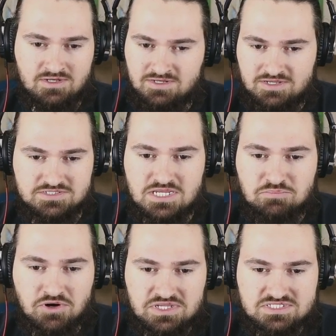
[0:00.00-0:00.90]
It's like
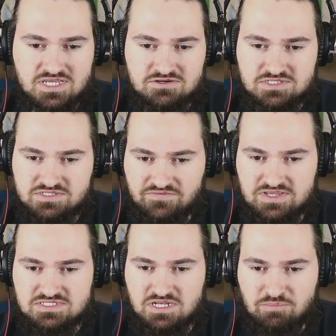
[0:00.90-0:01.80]
Bernie Sanders is
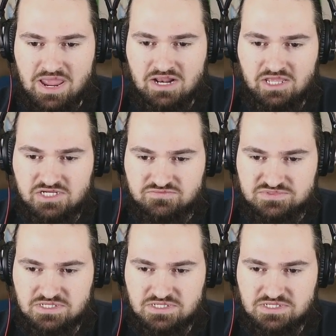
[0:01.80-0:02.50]
facing a backlash from some